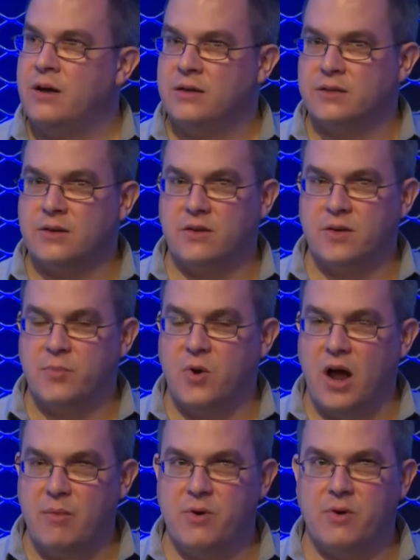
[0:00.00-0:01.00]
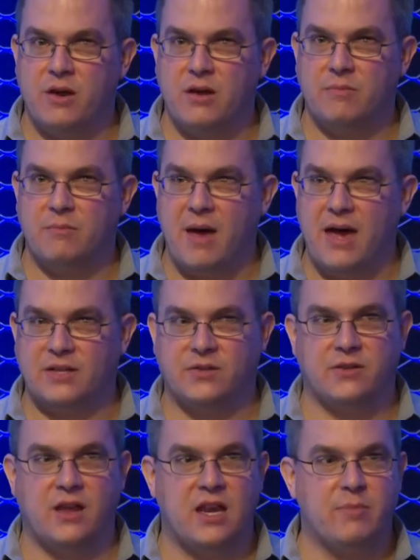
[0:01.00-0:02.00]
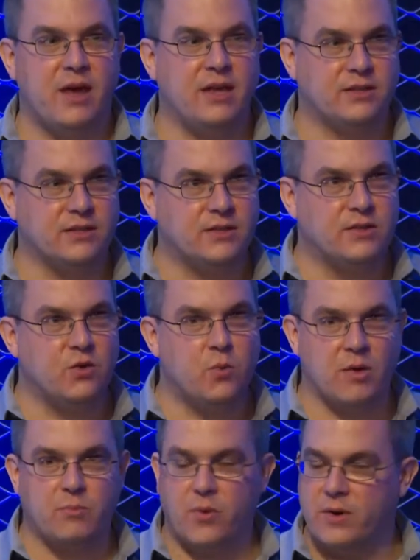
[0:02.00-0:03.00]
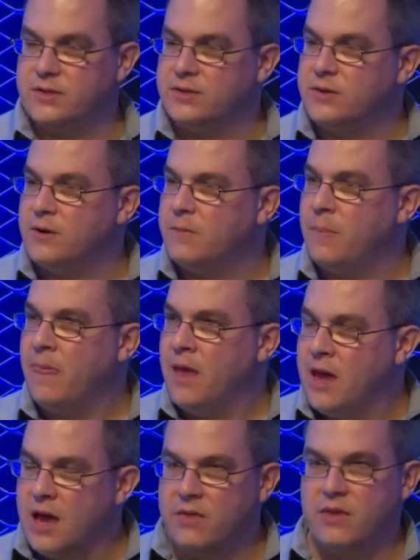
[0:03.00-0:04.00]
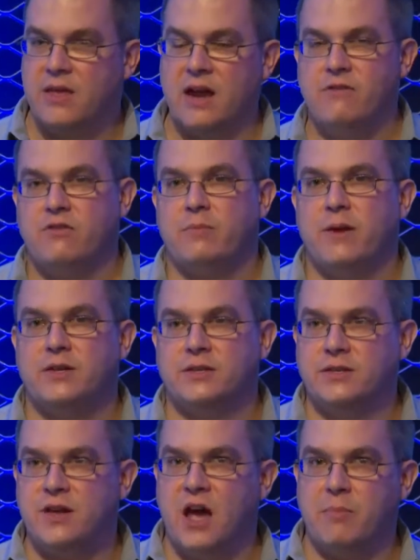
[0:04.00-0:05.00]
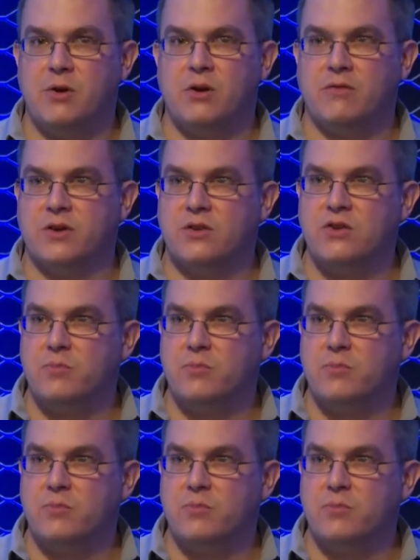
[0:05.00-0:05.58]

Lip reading: So the primary master database is still 1.0, and then that information is copied over to